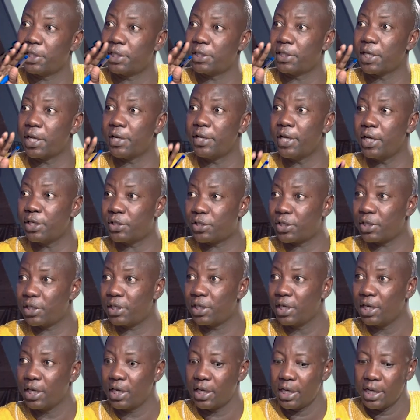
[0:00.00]
is the nation,
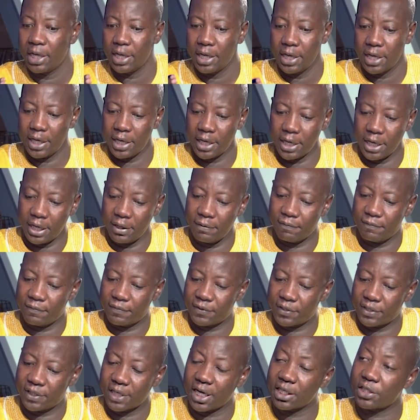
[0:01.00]
if
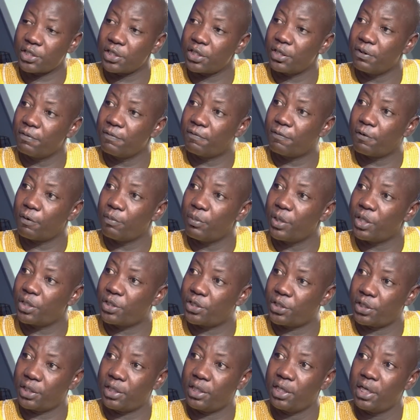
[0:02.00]
such
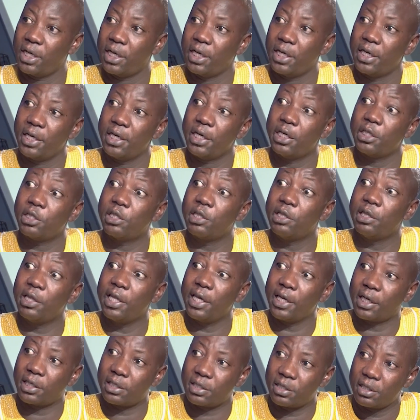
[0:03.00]
information is
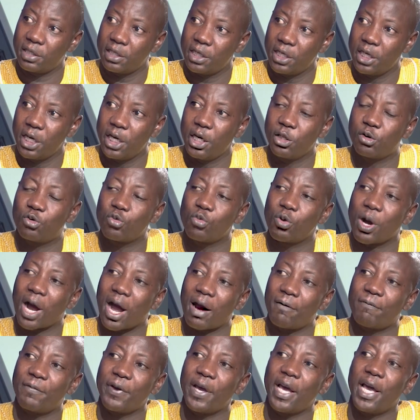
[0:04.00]
leaked, it will
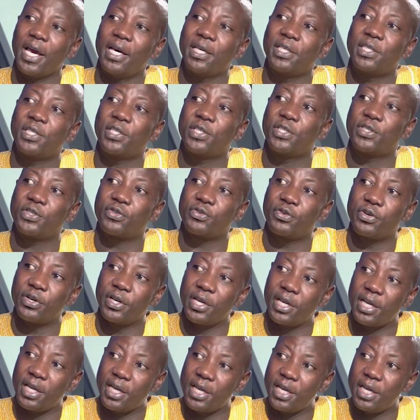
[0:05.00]
have
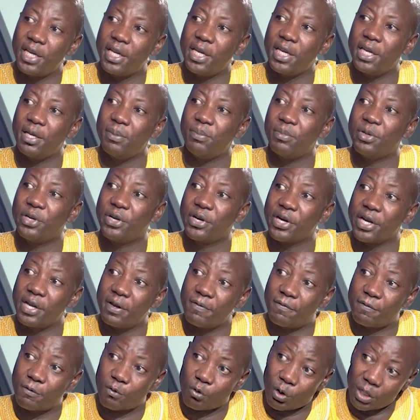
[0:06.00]
extreme
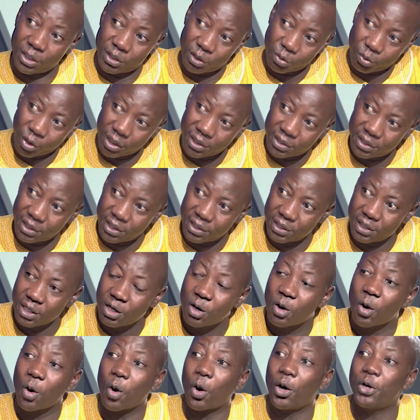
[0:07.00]
grave consequences
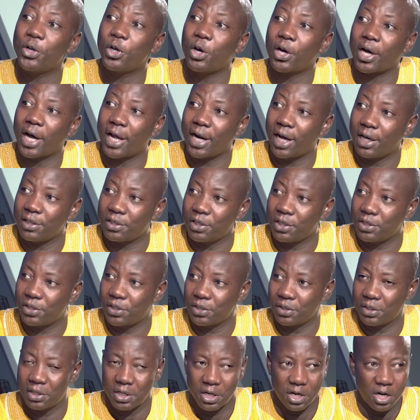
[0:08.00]
on the
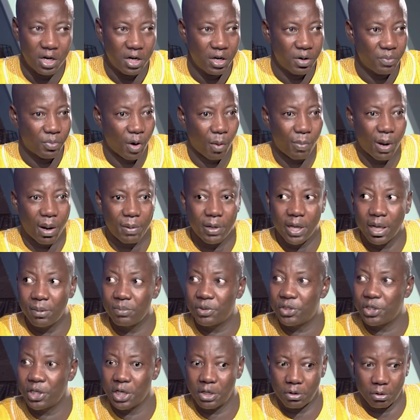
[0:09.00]
organization. Probably
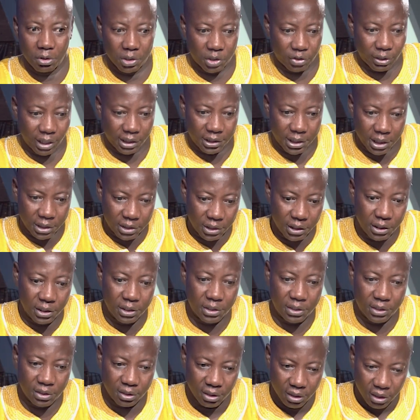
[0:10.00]
MTA, your
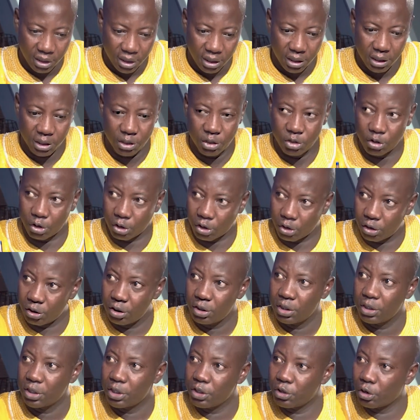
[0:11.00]
strategies, and
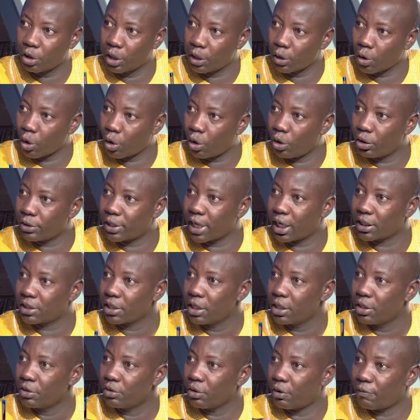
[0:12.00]
all that,
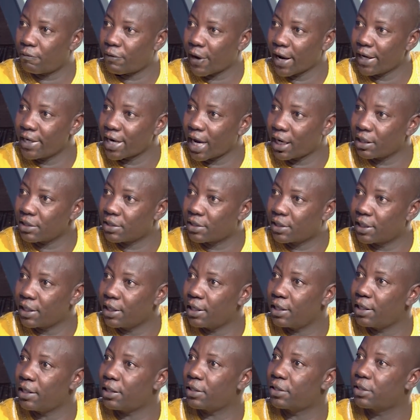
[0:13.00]
your
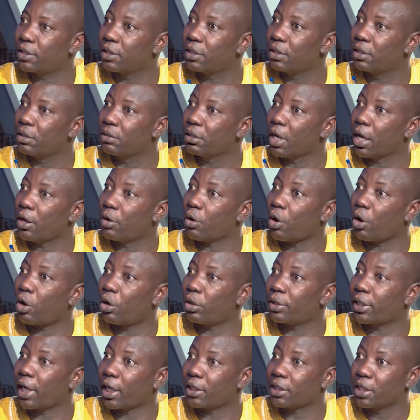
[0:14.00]
finances and
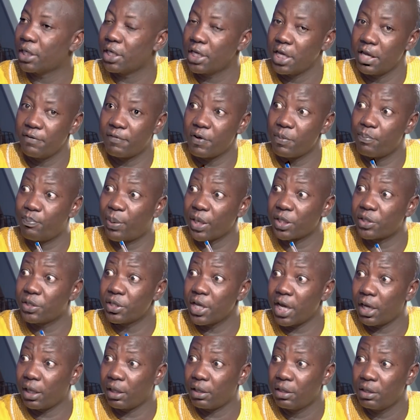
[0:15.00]
all that, even
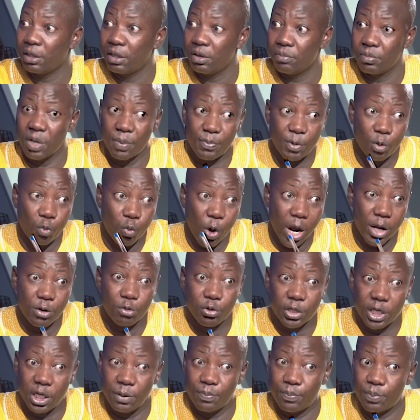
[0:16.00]
personnel, maybe where you
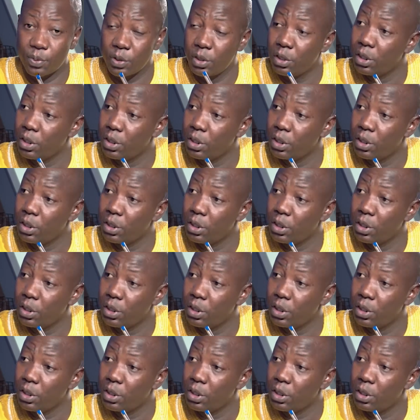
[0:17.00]
keep